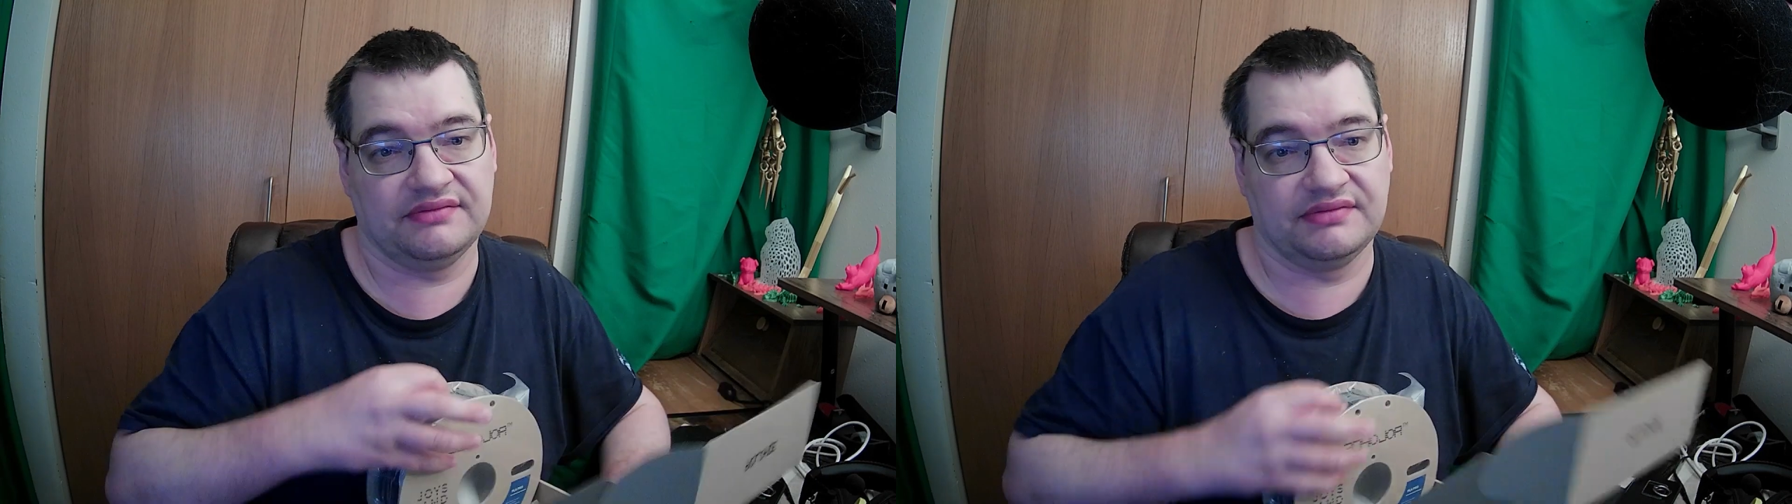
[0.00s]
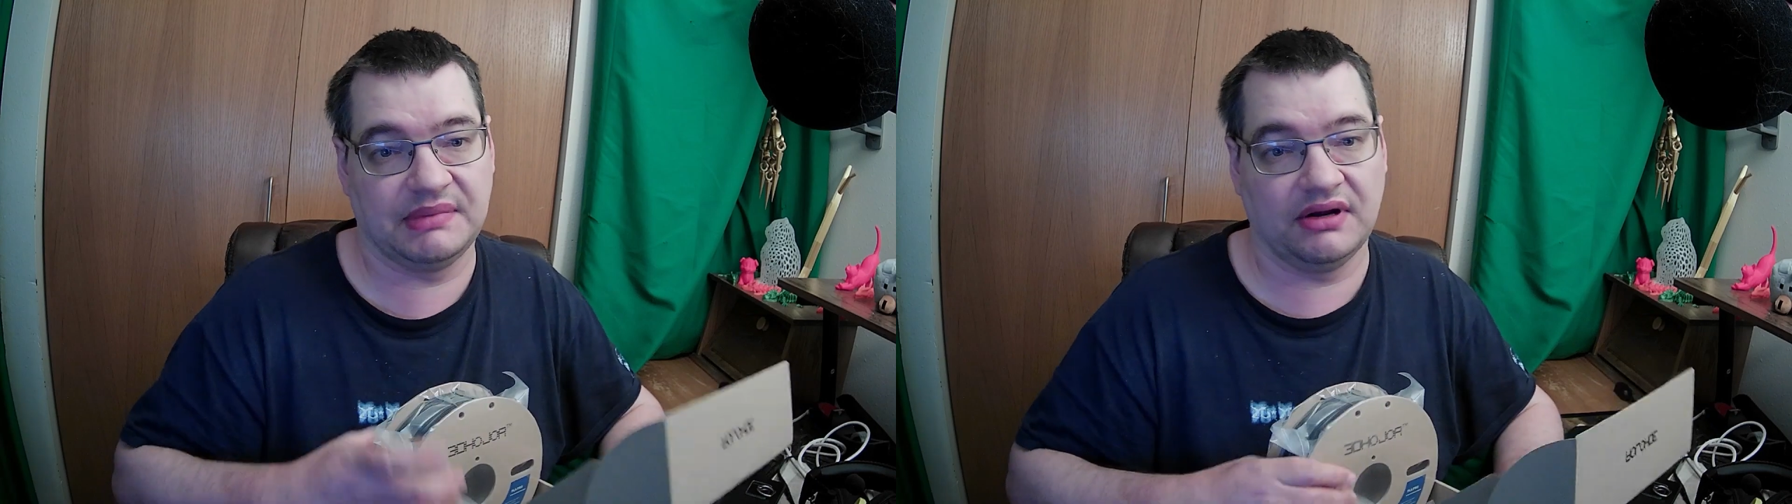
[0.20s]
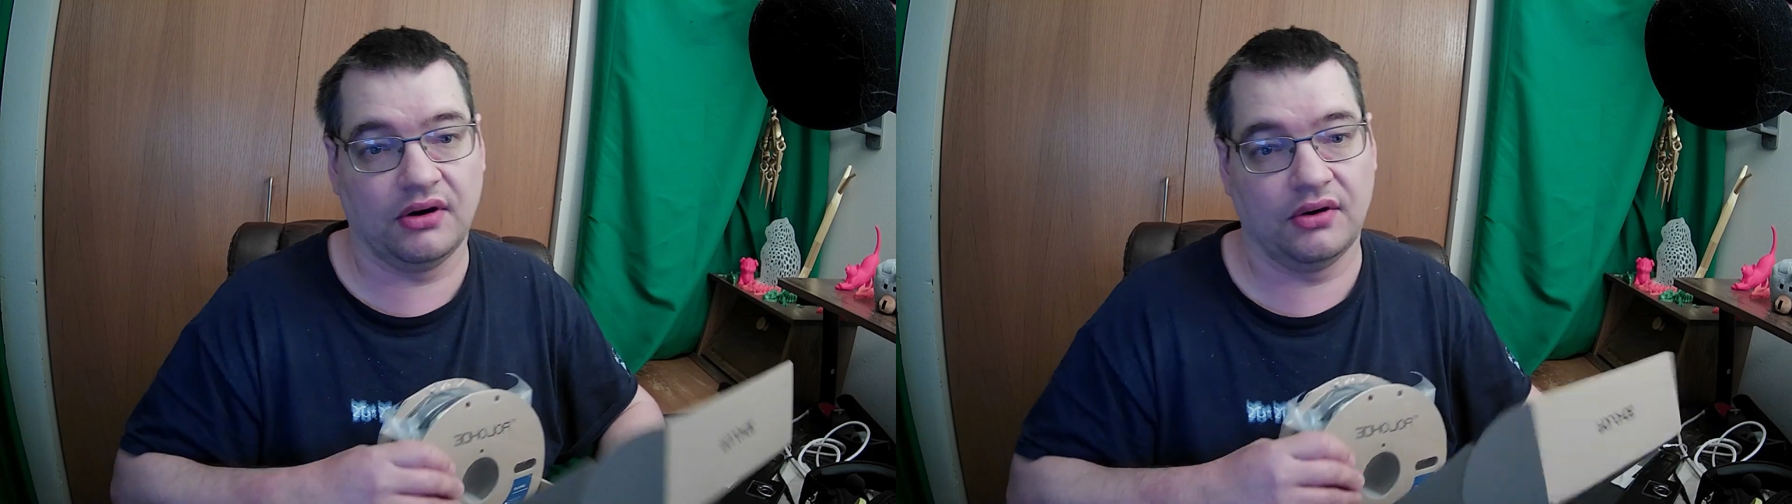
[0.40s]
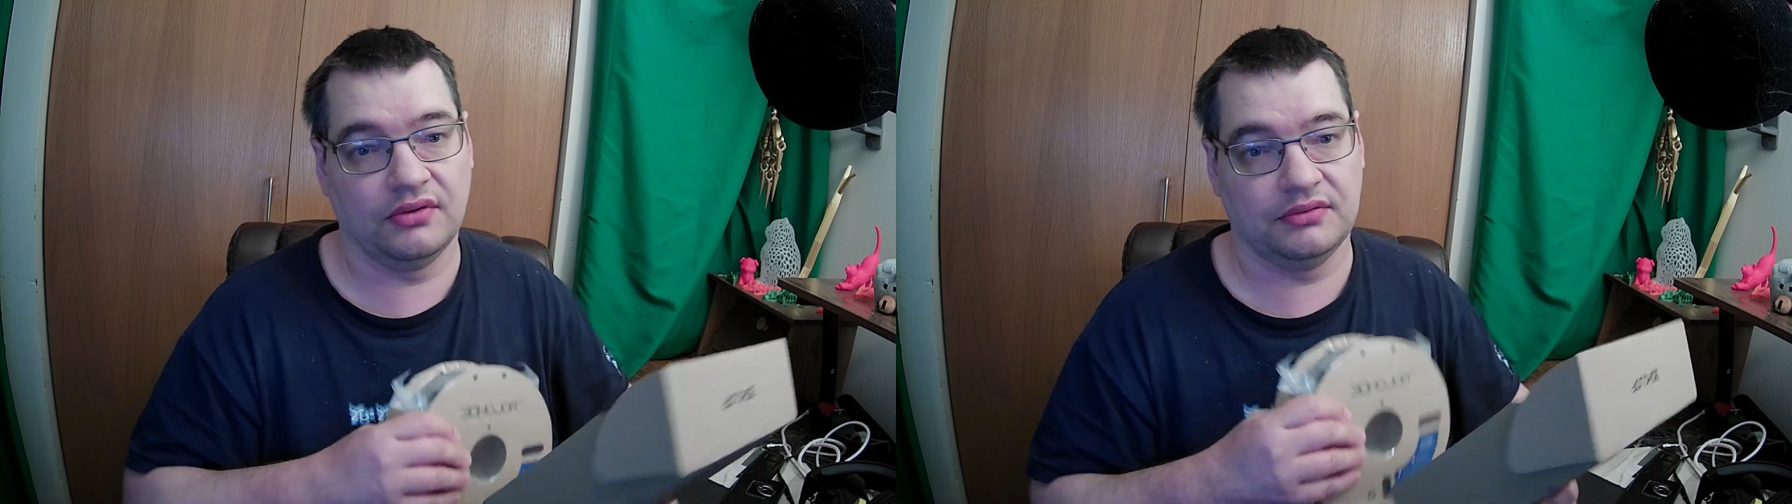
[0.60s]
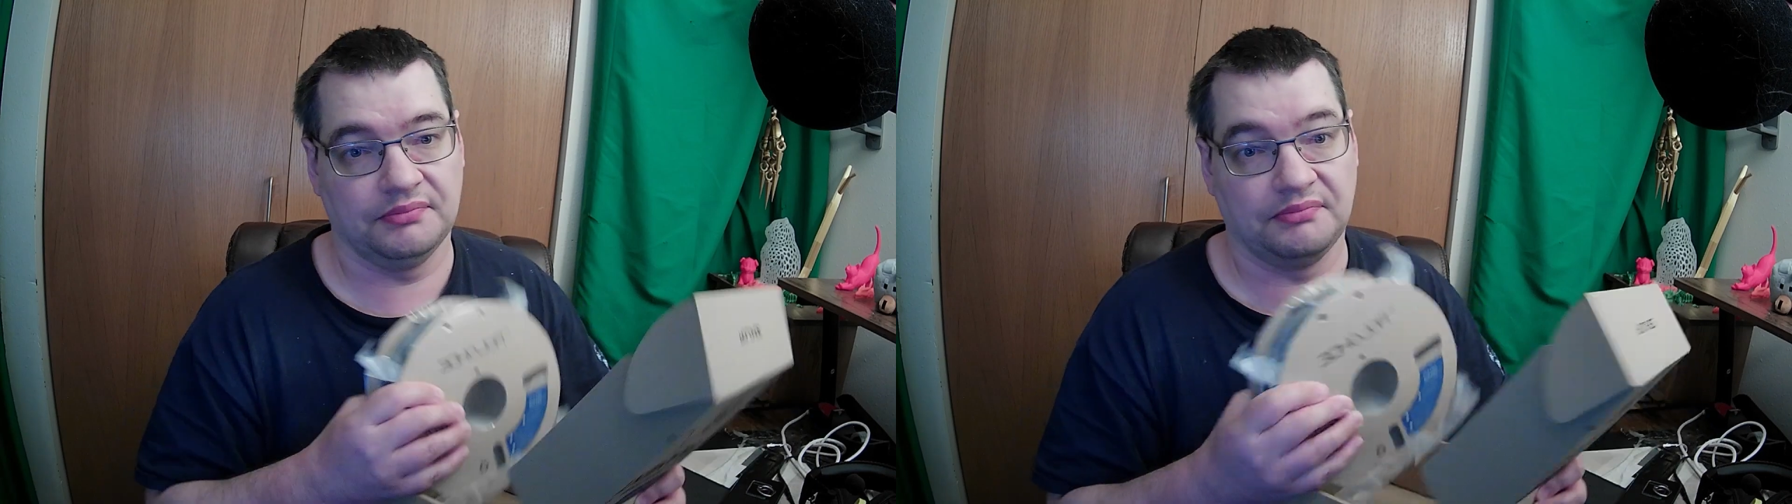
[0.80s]
with my
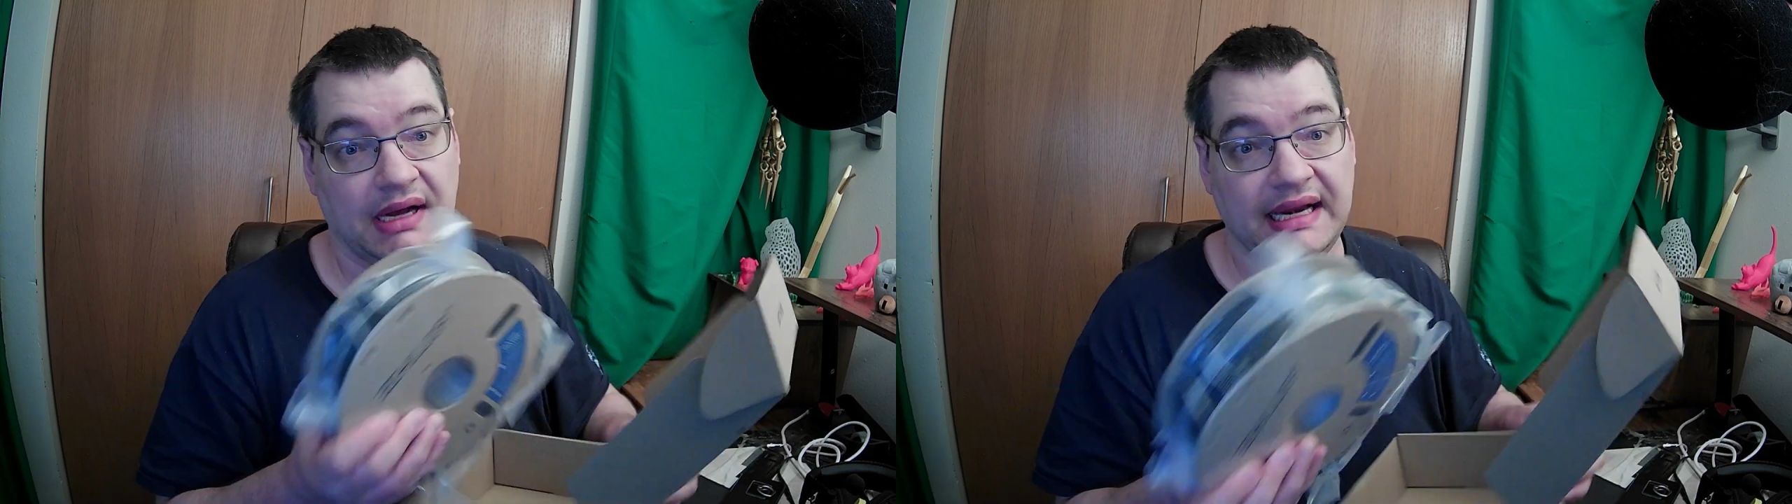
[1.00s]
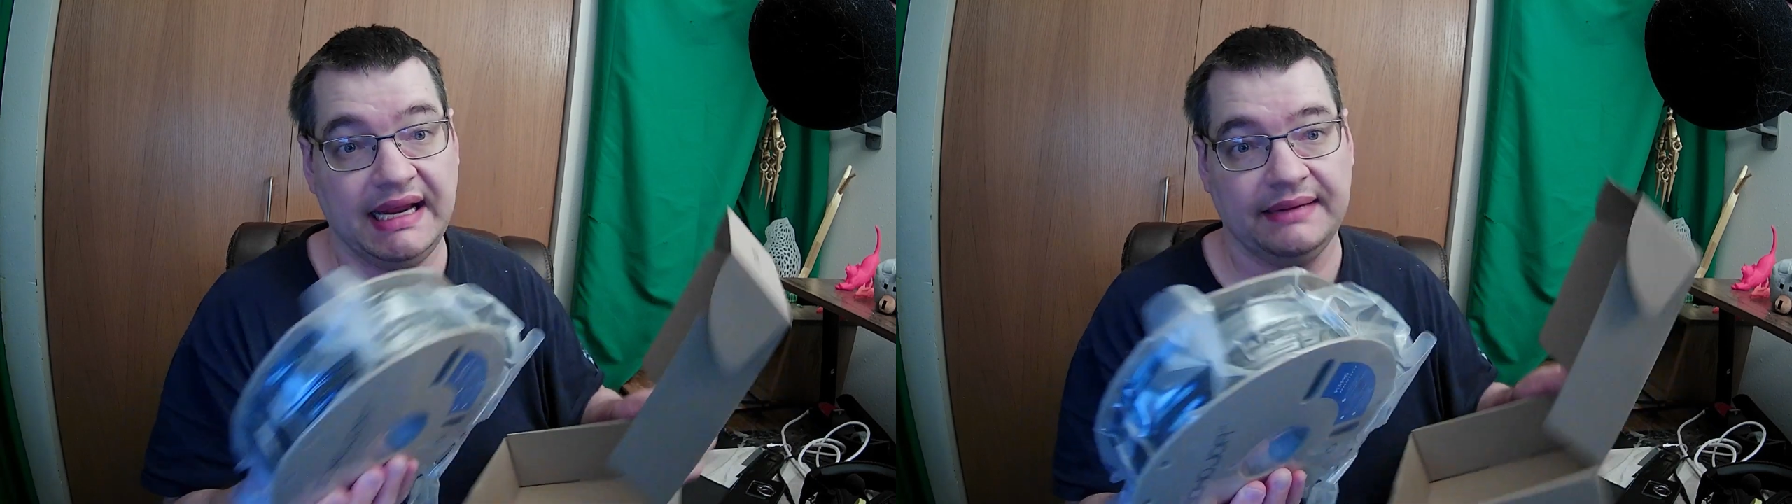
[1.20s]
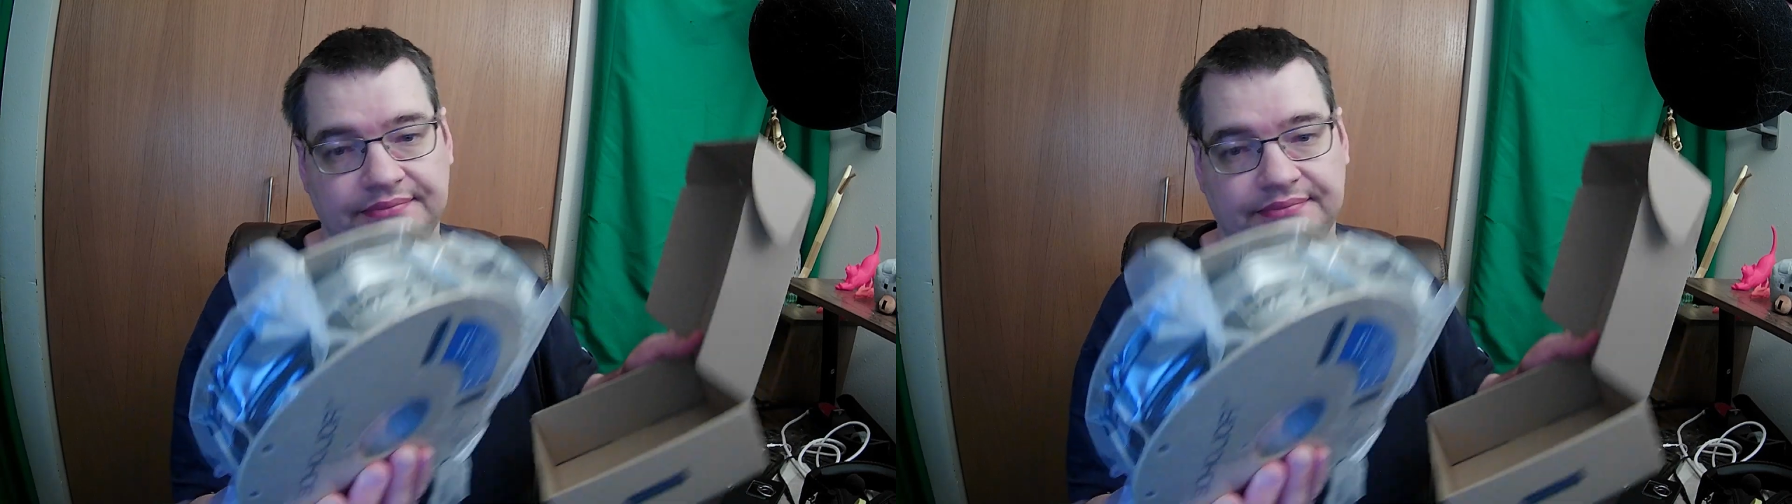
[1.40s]
own money.